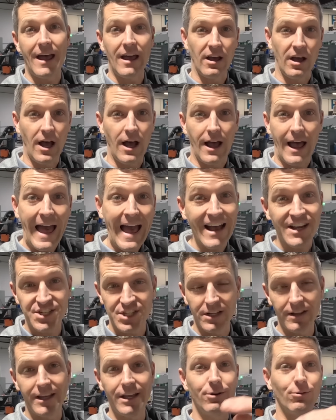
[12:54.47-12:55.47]
uh,
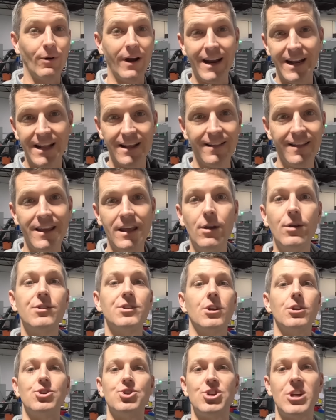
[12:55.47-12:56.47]
axially, radially,
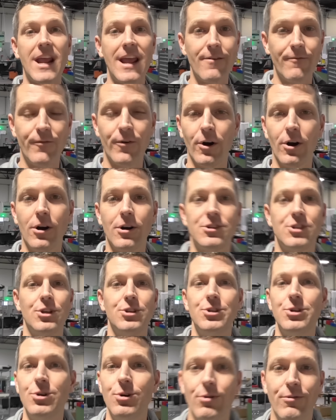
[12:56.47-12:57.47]
to chamfer, to
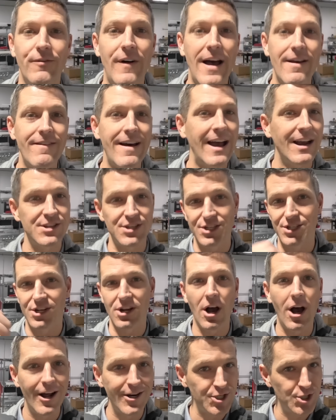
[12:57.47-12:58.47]
do five-axis
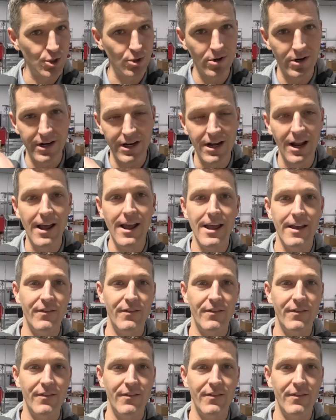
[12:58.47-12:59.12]
contouring.